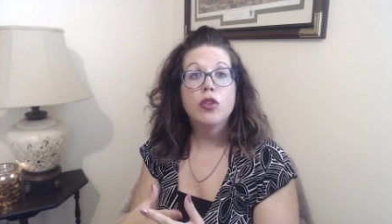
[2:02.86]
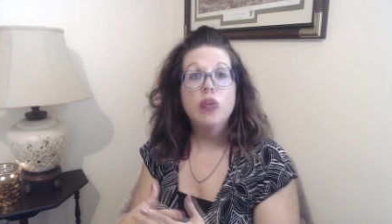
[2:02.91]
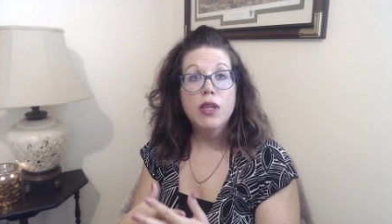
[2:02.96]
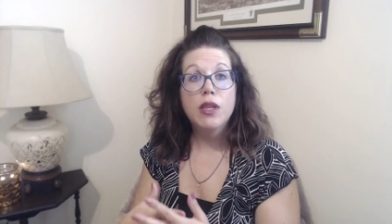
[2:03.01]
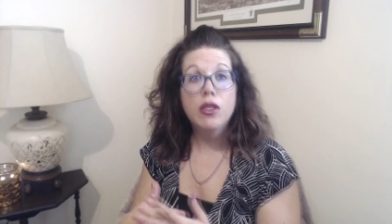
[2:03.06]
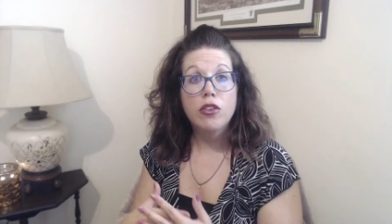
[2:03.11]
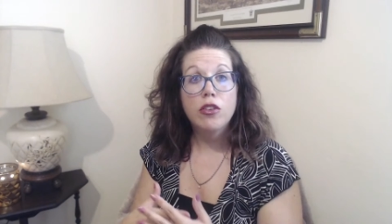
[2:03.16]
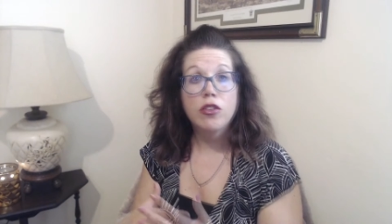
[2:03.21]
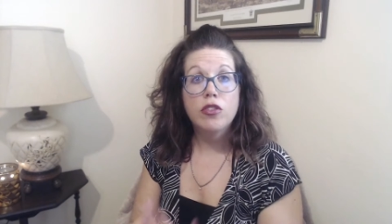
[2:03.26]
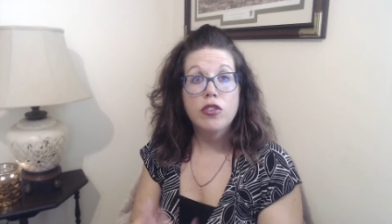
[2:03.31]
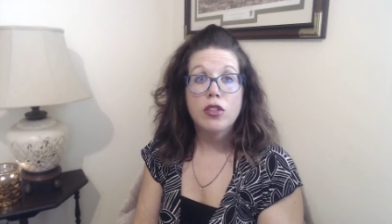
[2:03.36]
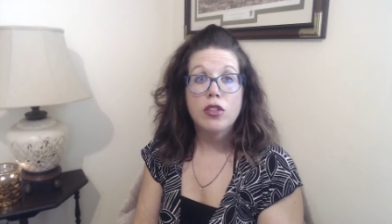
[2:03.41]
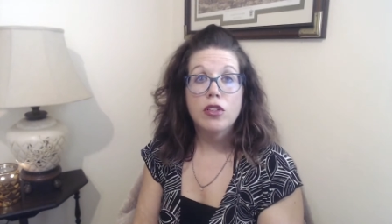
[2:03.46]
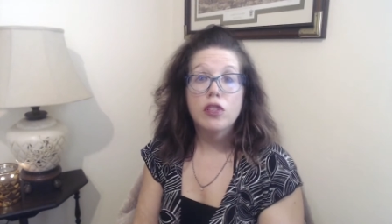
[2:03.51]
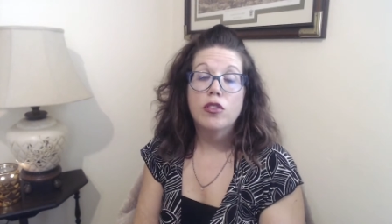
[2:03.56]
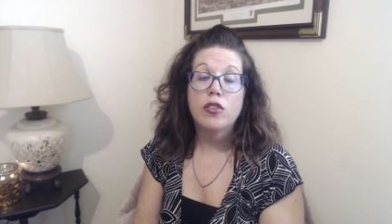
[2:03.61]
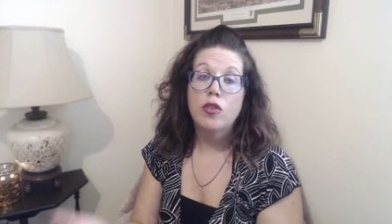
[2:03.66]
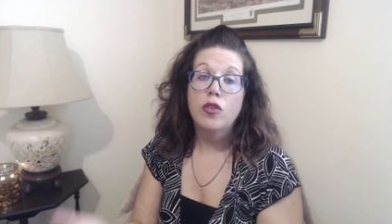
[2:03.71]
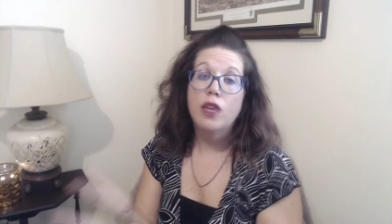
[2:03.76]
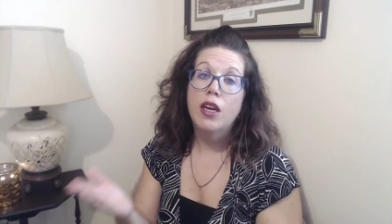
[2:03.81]
three years
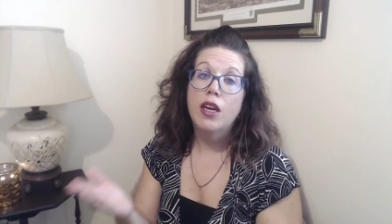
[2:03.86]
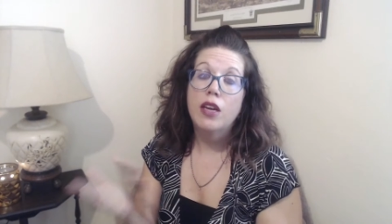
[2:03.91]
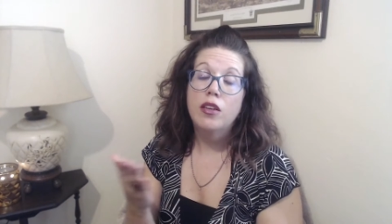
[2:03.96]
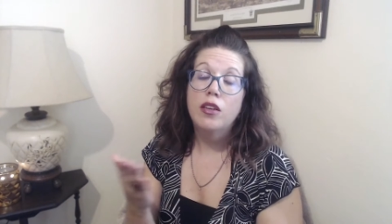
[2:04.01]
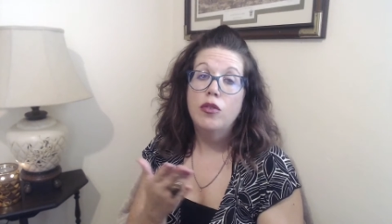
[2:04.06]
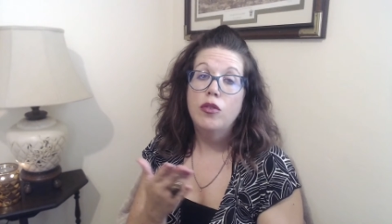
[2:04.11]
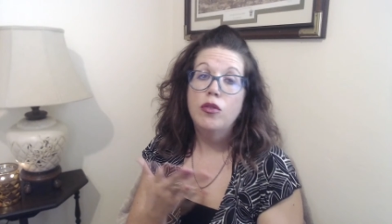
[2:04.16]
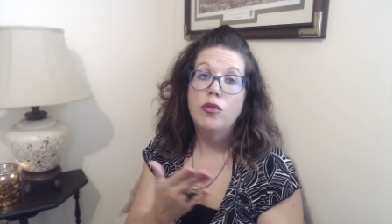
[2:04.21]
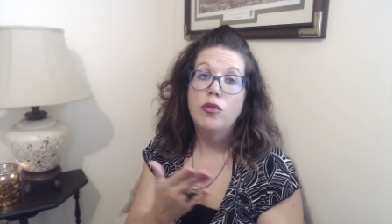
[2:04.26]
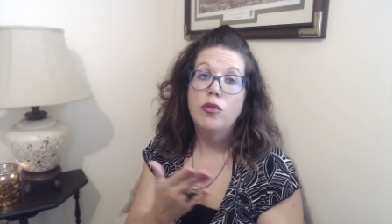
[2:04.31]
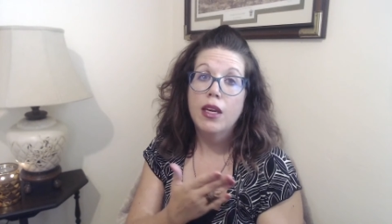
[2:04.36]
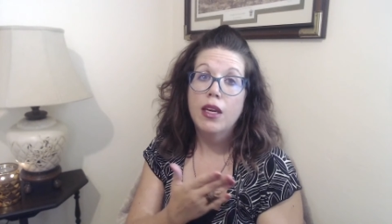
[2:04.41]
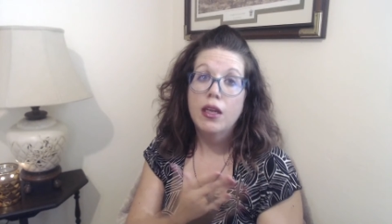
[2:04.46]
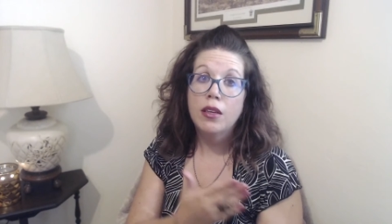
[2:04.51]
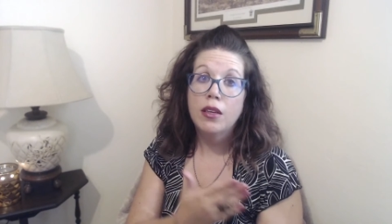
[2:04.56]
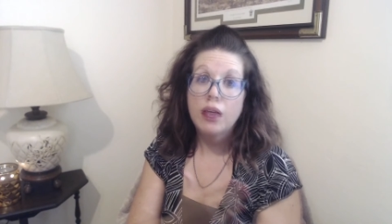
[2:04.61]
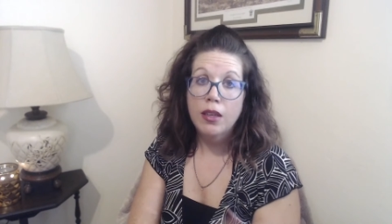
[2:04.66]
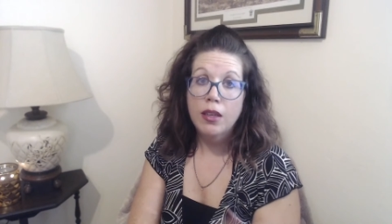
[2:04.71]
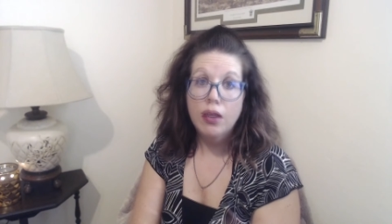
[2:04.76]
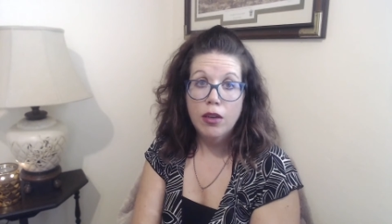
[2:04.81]
so that you
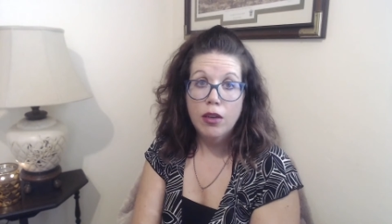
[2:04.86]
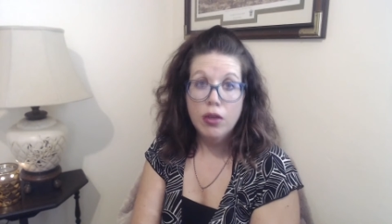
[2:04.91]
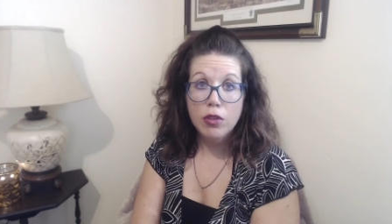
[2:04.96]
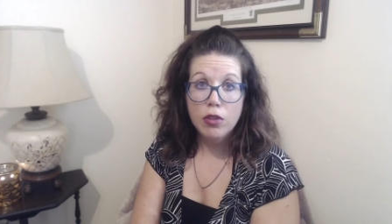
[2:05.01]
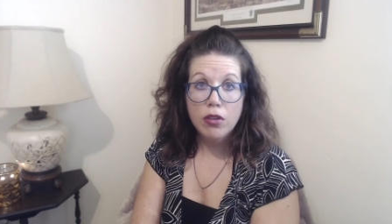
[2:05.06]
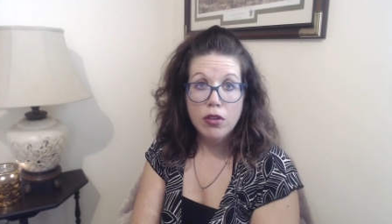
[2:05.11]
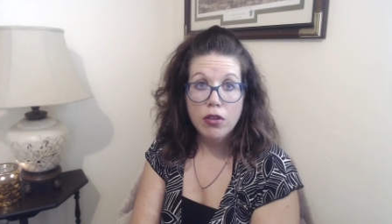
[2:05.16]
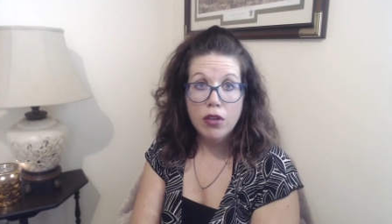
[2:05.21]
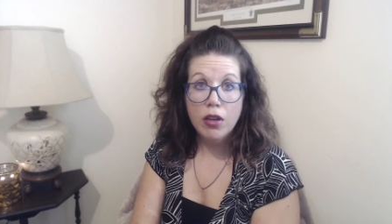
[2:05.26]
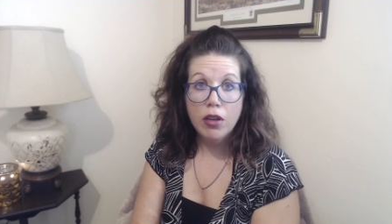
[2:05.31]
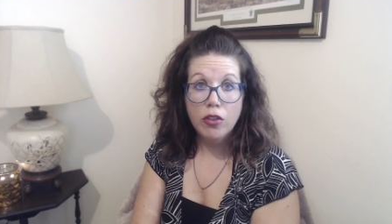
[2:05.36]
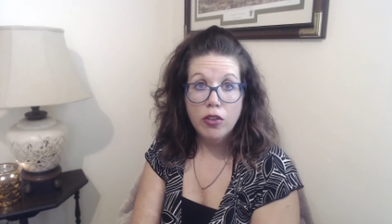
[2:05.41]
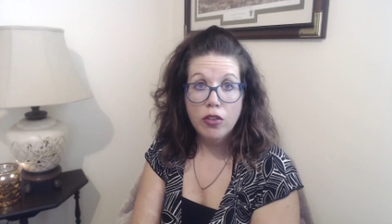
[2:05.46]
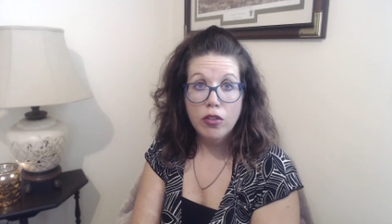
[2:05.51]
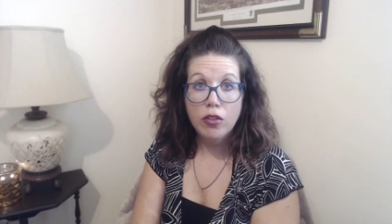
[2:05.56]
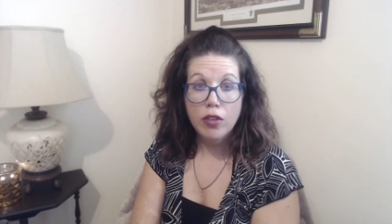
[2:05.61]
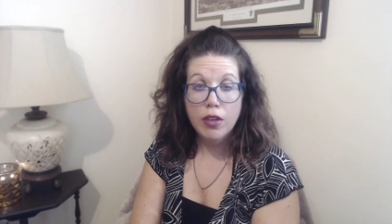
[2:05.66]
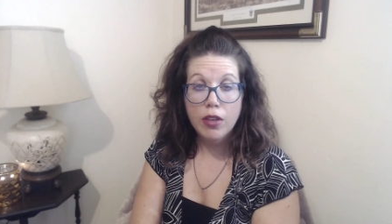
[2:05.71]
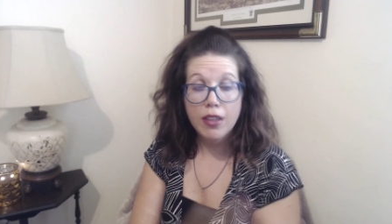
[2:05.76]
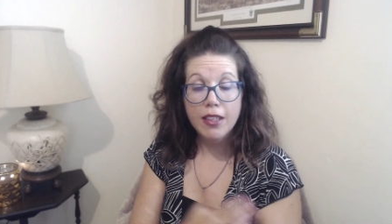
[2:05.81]
can get a return on
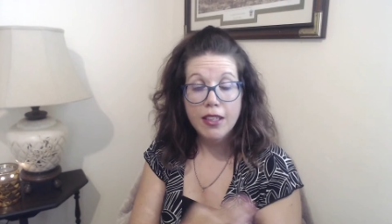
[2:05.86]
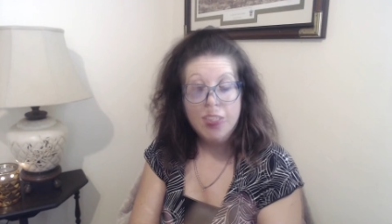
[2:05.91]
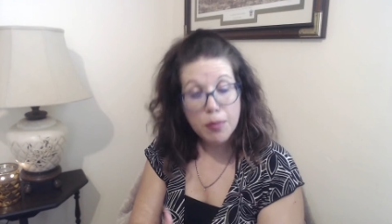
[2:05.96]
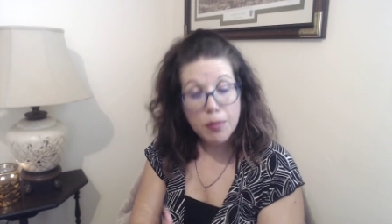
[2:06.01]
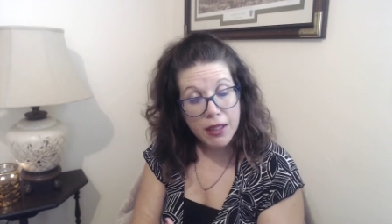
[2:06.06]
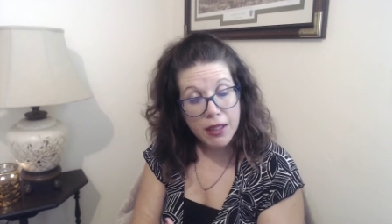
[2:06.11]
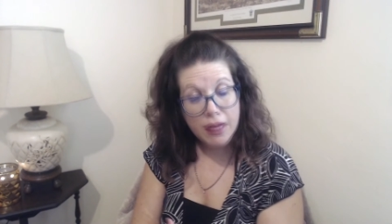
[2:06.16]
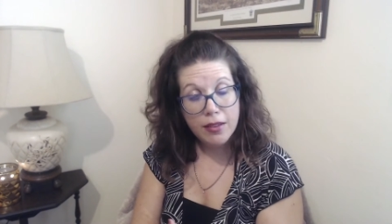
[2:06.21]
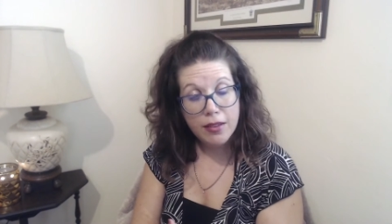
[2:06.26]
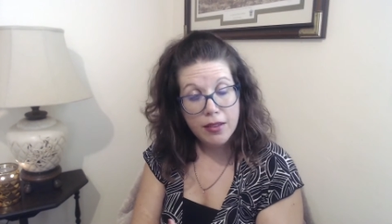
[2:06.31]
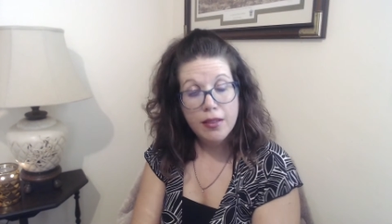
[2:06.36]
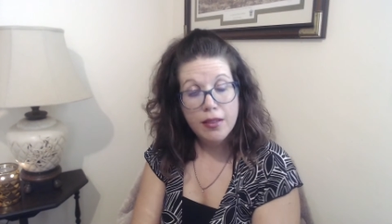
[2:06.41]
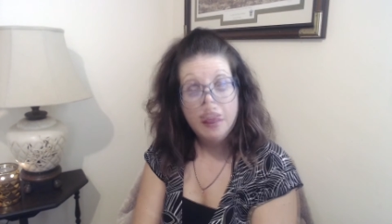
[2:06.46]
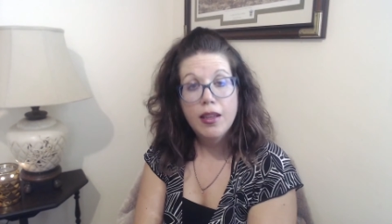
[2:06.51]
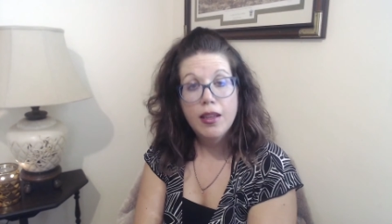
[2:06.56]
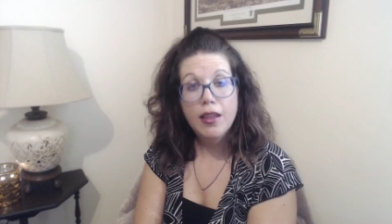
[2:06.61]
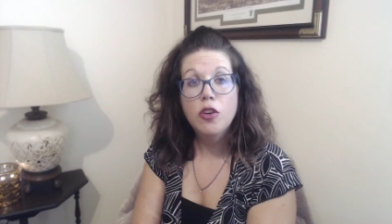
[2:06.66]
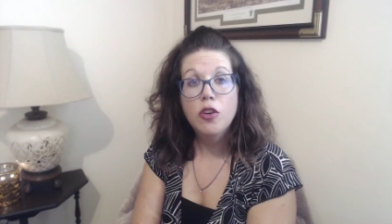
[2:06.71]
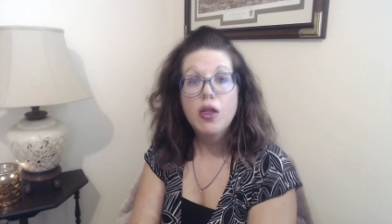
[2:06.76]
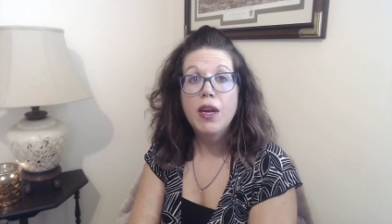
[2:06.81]
your expenses
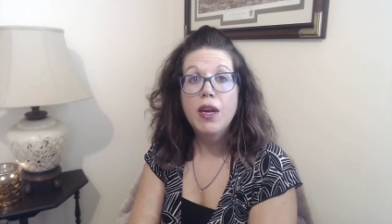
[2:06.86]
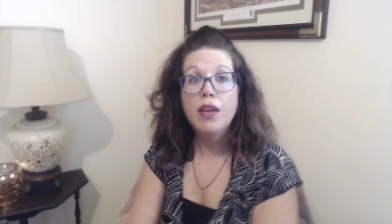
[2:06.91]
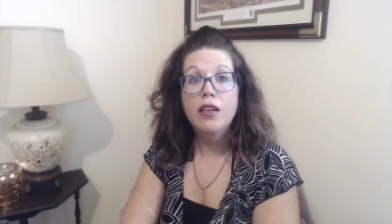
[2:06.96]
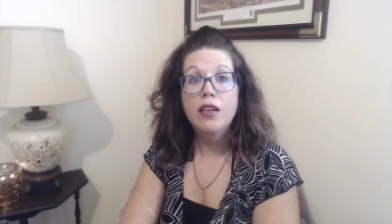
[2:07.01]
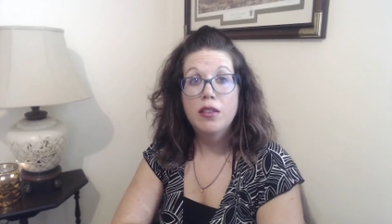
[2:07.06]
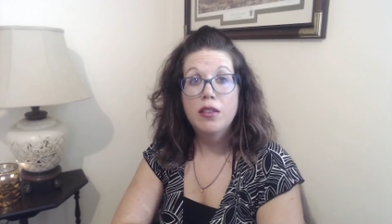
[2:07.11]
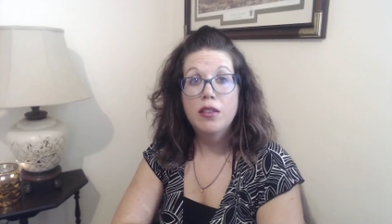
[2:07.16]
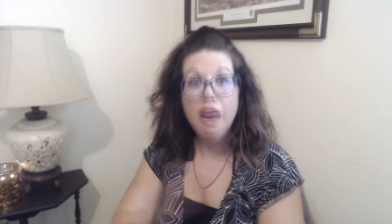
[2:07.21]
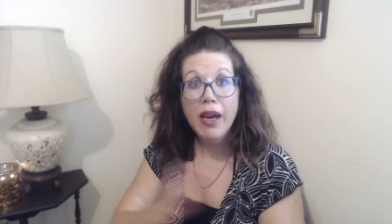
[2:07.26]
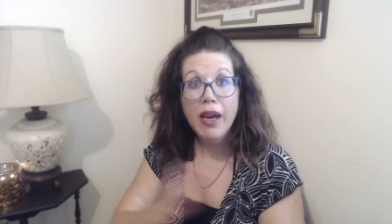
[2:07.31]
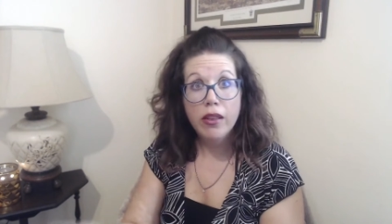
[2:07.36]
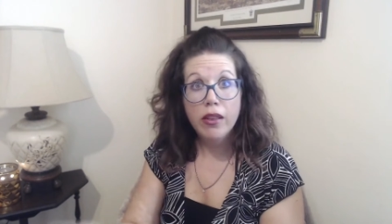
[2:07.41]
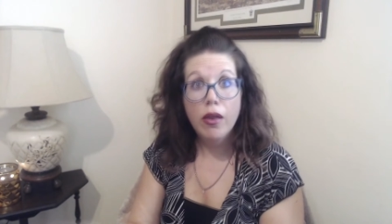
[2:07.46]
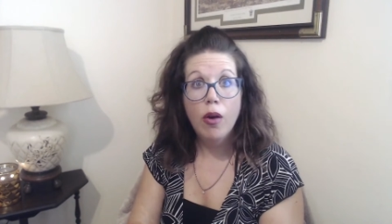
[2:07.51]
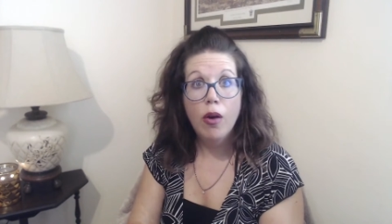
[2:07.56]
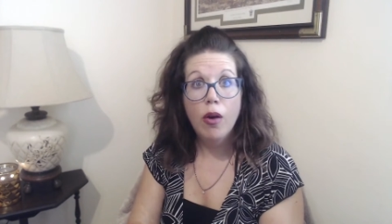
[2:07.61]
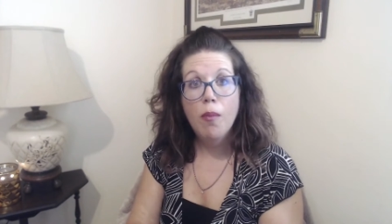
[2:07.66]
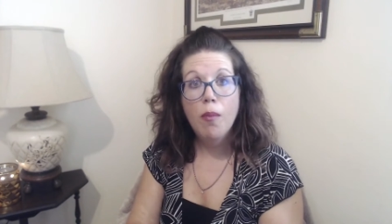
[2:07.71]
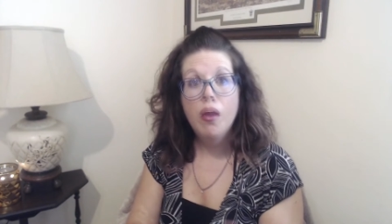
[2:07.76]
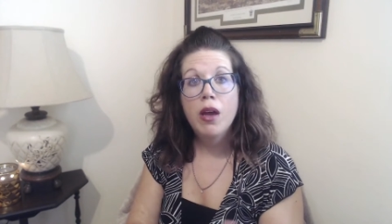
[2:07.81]
that you paid to buy the
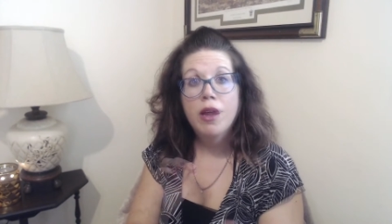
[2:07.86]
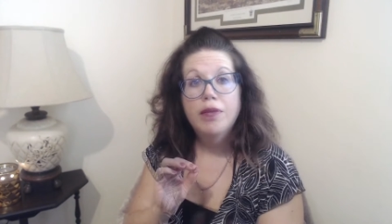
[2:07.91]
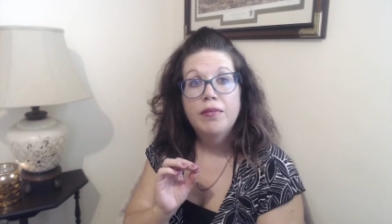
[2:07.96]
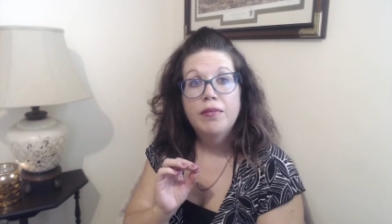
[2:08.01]
home.